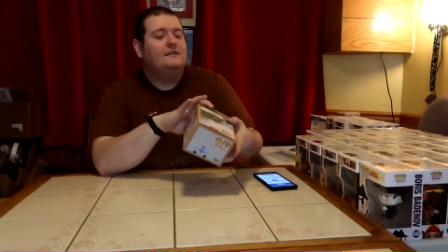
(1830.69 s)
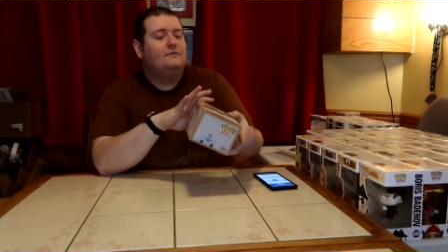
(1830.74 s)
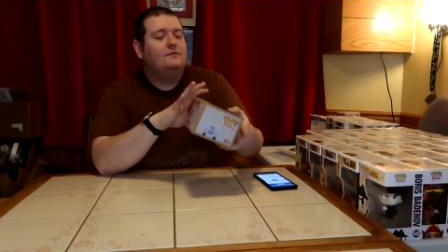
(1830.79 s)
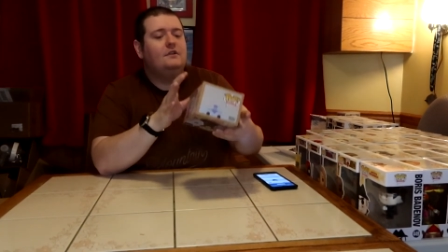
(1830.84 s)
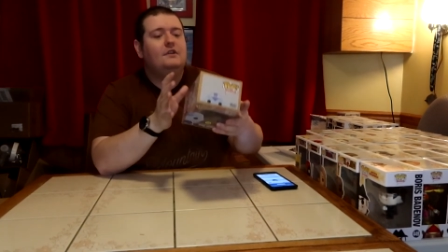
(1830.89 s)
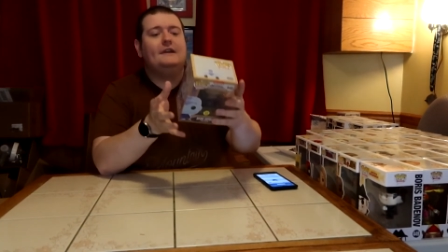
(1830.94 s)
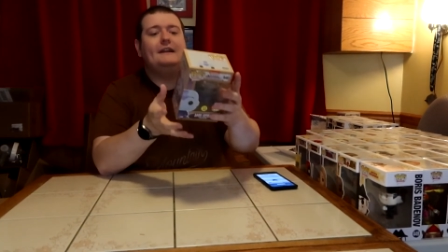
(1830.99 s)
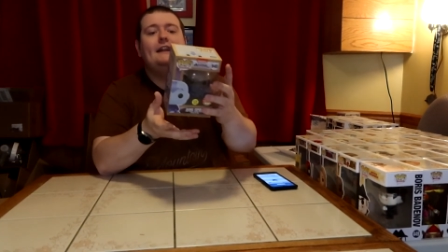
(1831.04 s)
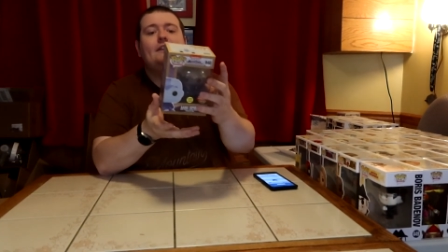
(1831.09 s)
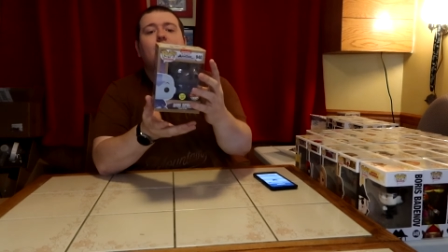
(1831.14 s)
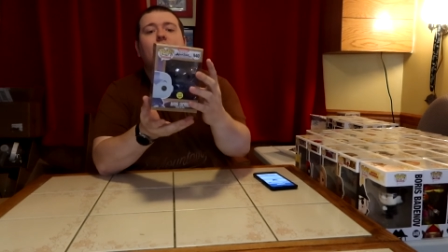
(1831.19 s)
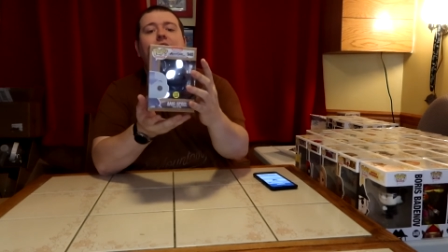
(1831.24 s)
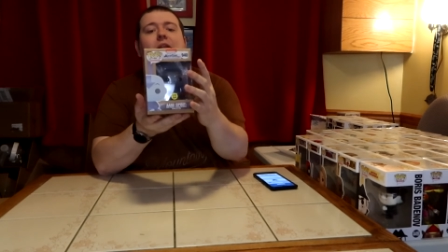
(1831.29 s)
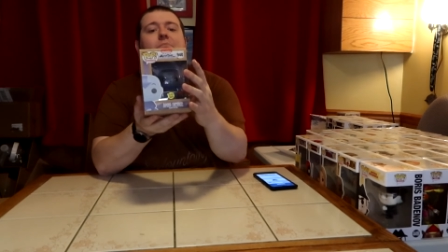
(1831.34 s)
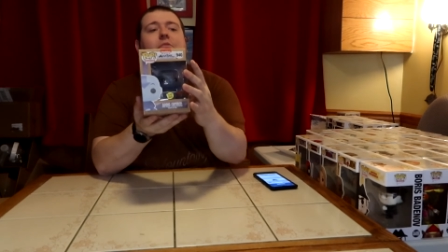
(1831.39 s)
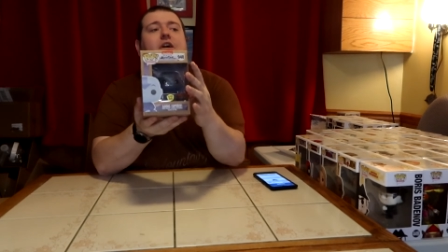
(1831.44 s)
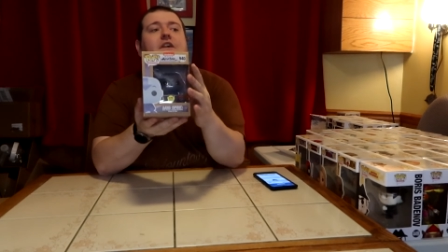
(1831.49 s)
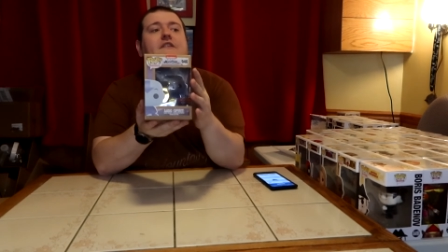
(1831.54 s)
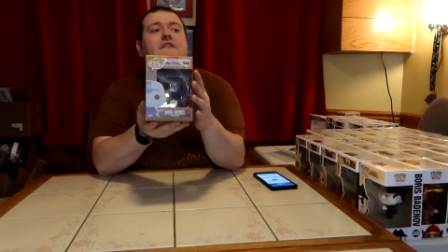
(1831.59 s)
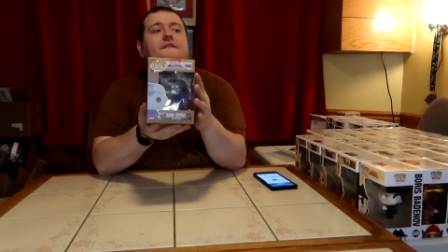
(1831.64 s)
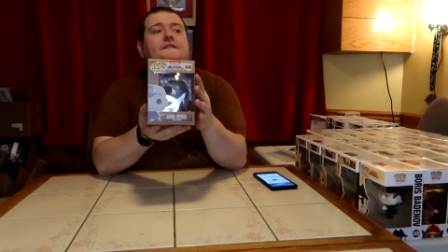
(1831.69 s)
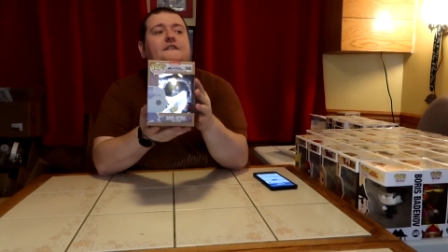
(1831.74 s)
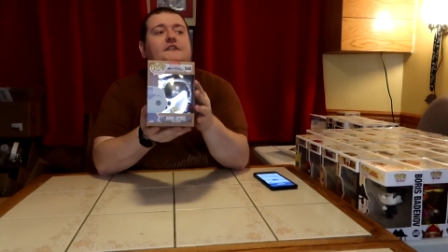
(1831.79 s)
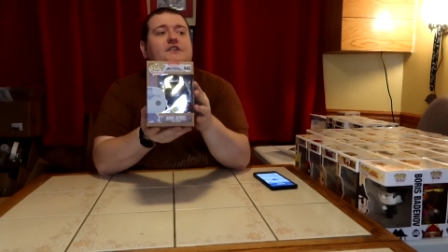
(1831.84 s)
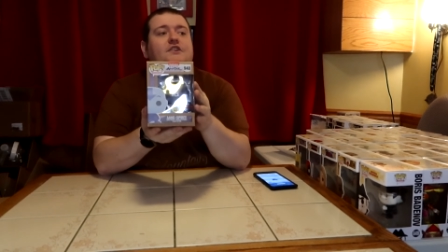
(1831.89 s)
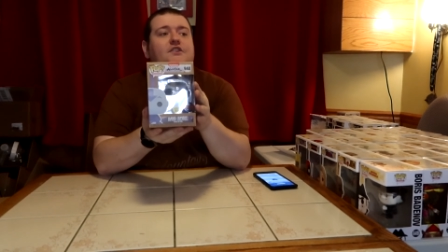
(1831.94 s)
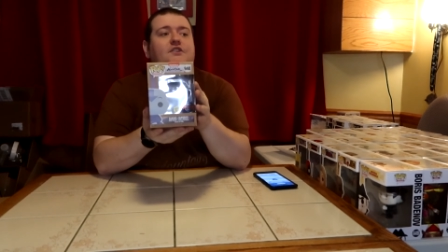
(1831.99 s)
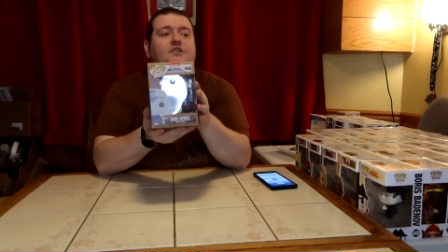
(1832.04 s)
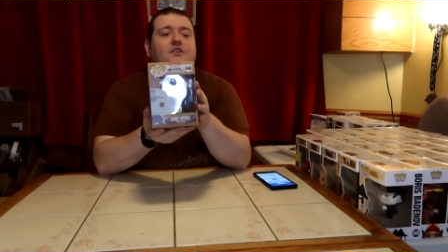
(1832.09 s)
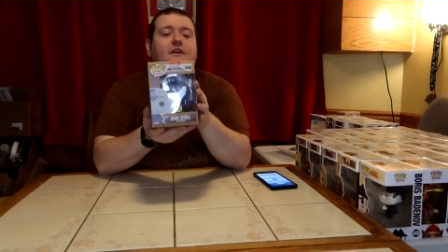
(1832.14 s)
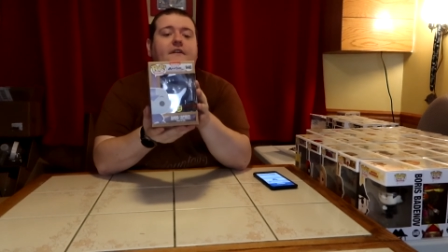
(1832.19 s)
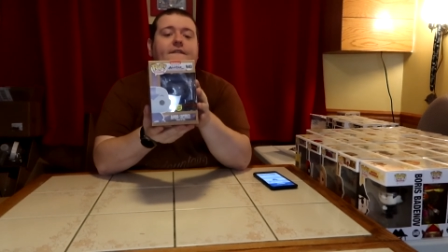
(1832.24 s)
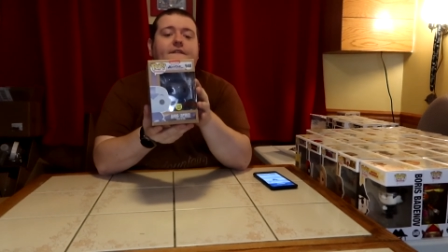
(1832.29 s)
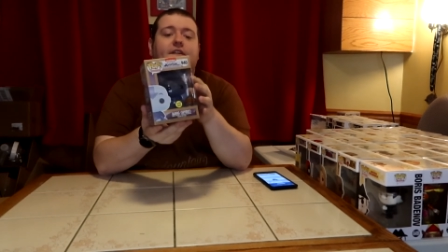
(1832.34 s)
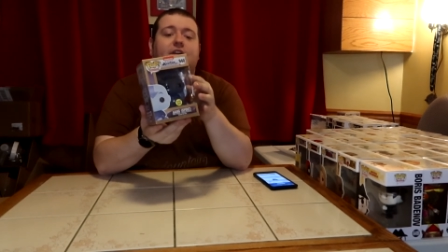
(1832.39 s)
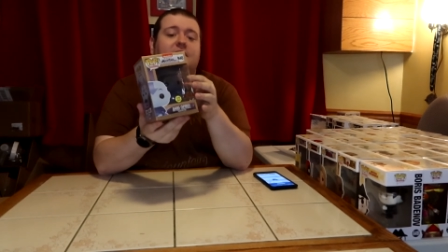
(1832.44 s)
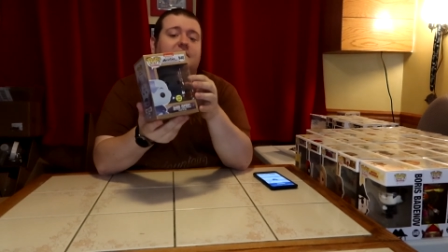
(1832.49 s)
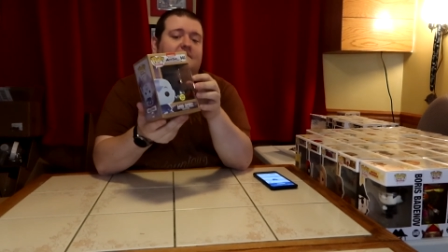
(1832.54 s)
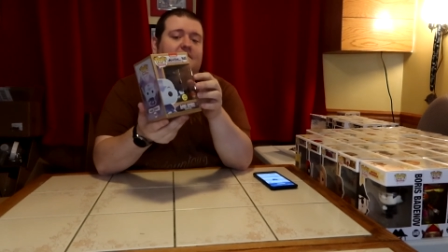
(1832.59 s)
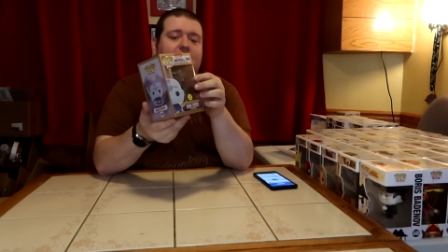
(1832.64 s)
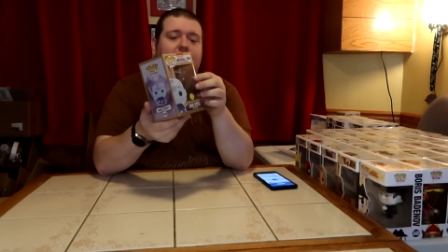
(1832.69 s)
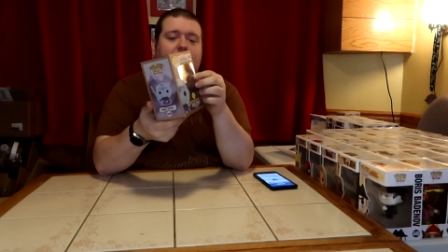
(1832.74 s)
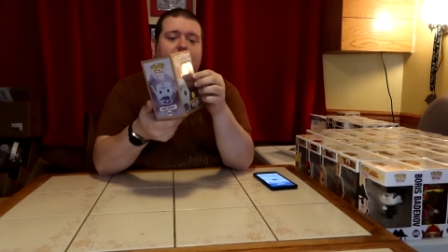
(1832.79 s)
We're looking at 20 bucks to finish us off there.